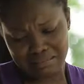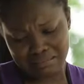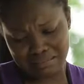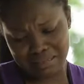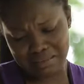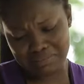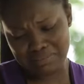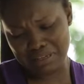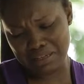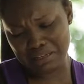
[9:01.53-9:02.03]

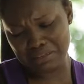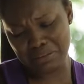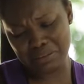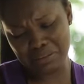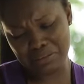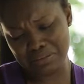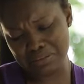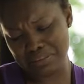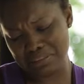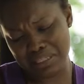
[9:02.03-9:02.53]
Mommy, I
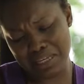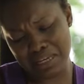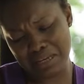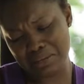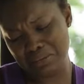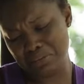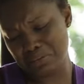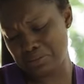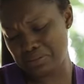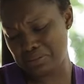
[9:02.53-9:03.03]
don't want
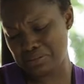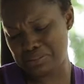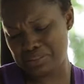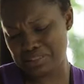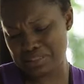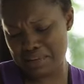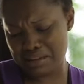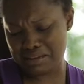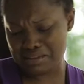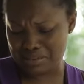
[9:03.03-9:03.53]
Thai
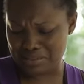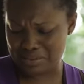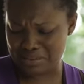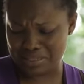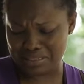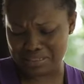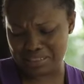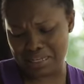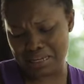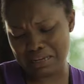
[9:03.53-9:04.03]
roots. I don't
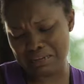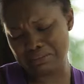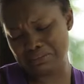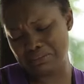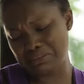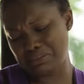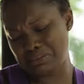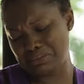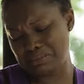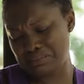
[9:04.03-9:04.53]
want
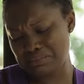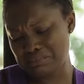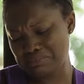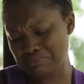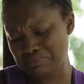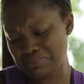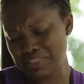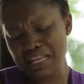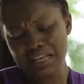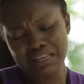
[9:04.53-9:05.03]
Thai
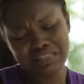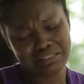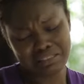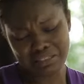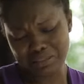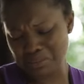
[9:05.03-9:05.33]
roots.